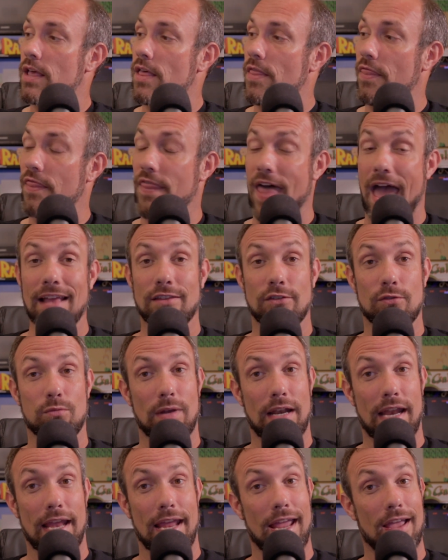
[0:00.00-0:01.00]
that's
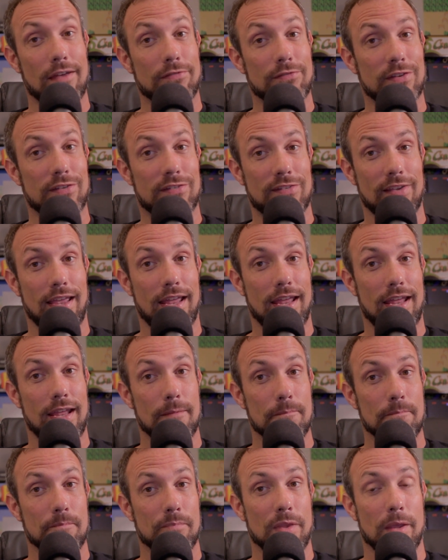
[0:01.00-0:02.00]
what I have to say
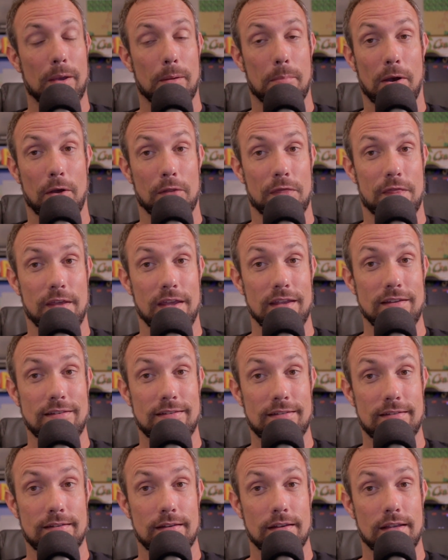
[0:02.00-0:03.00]
about
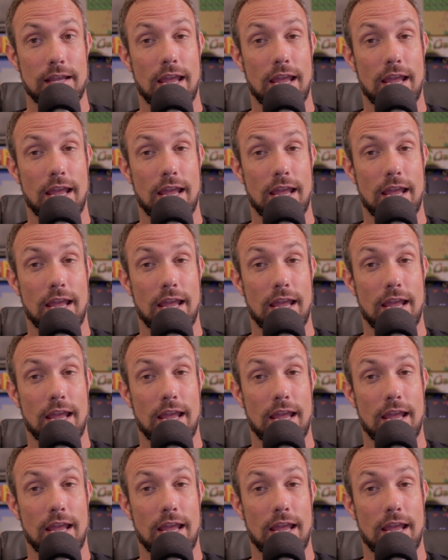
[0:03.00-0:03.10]
this.